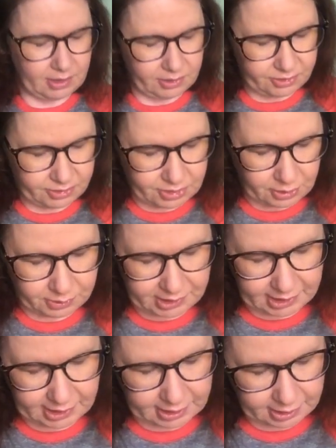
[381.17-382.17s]
So
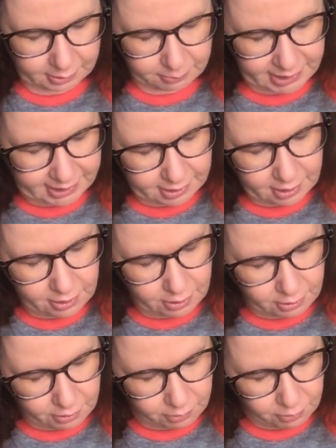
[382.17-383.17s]
here we go.
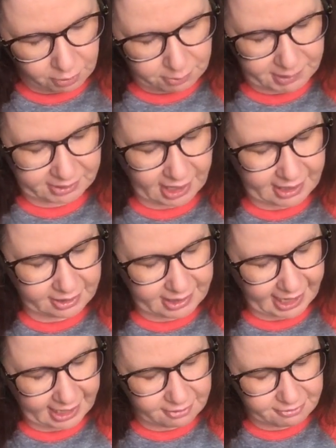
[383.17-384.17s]
Old MacDonald
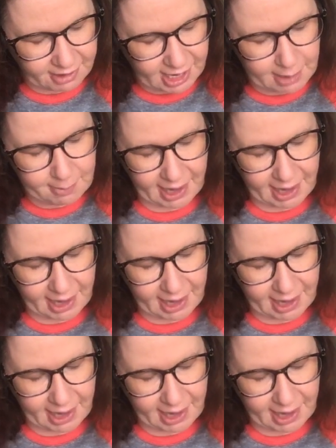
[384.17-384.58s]
had a farm.